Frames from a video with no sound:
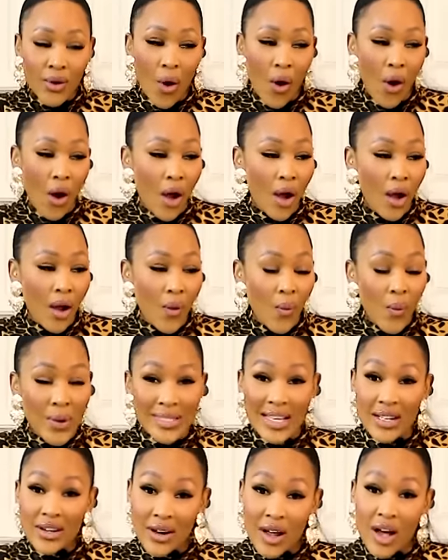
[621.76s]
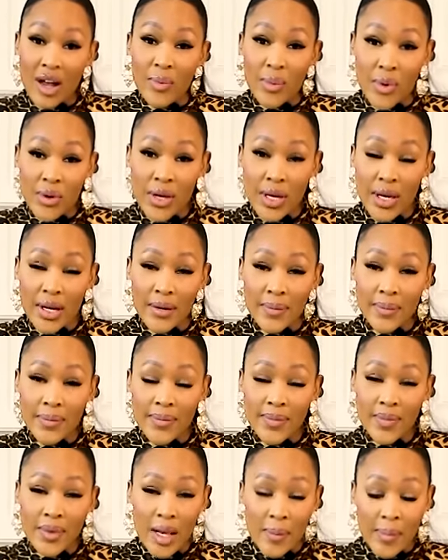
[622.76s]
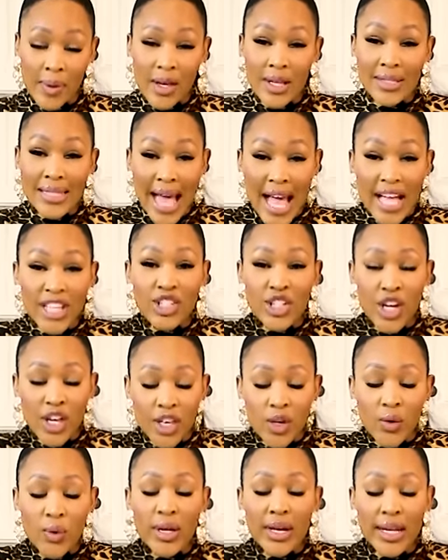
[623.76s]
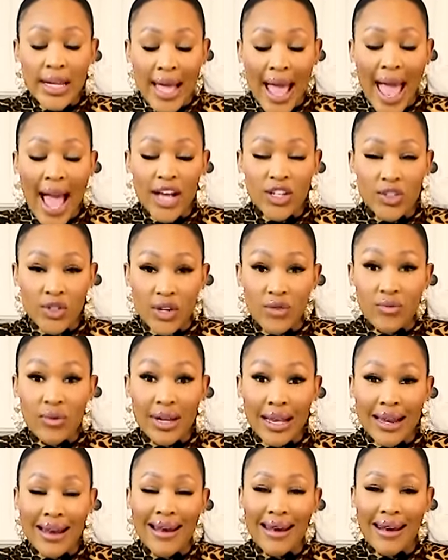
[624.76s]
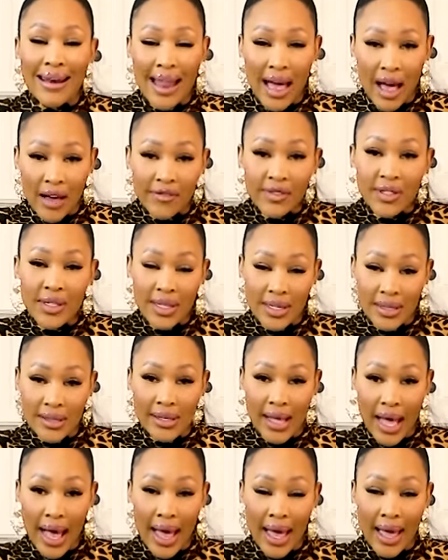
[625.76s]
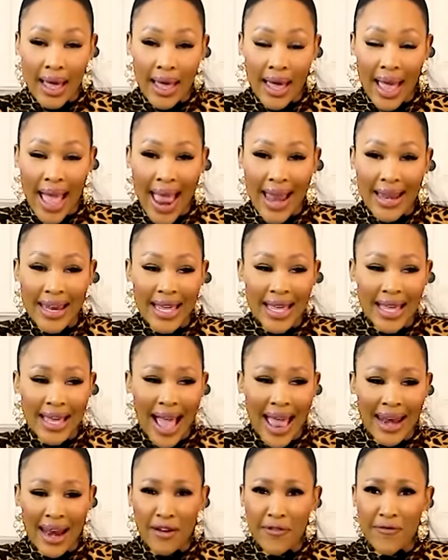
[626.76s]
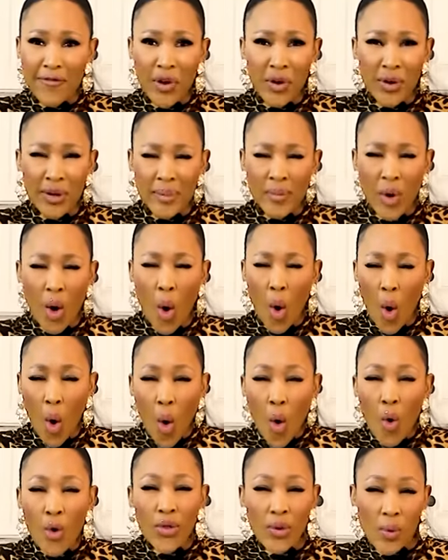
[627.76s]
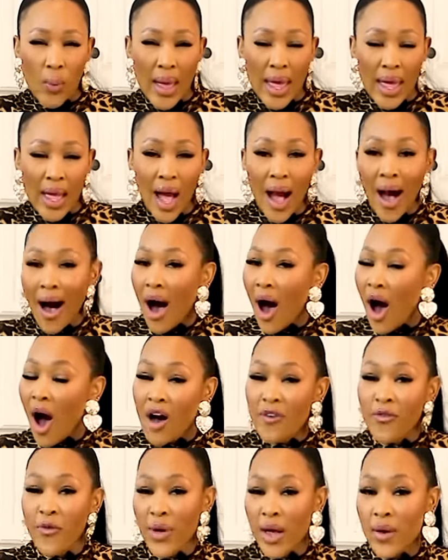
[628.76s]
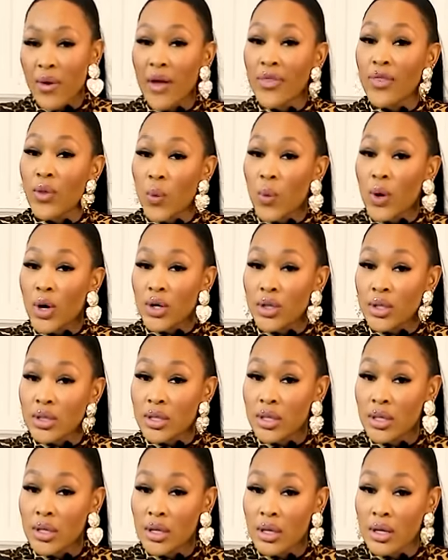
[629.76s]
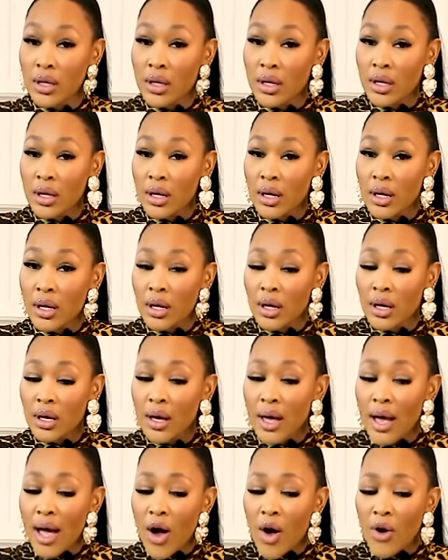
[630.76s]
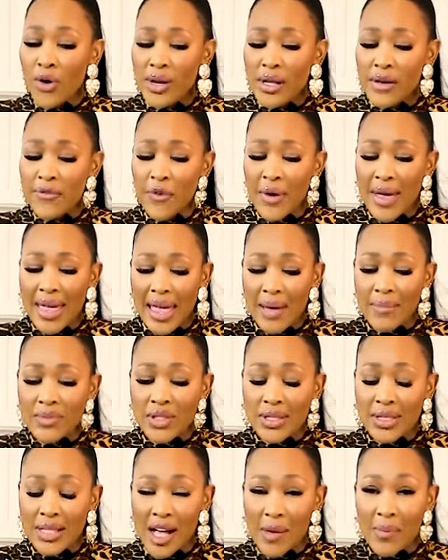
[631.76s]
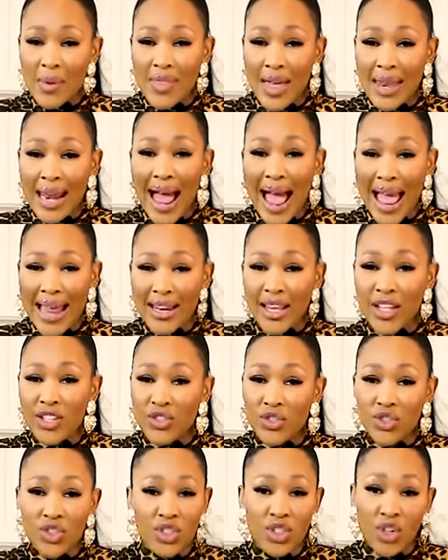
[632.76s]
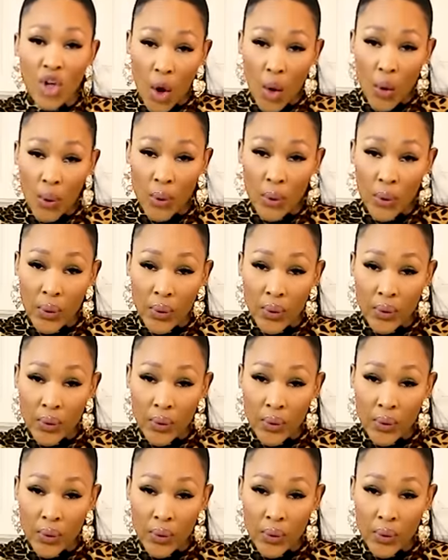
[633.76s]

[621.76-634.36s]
Oh, was I not heartbroken? Because I genuinely actually really loved this guy. And I followed him all the way, halfway around the world, only for him to tell me that I need to just go.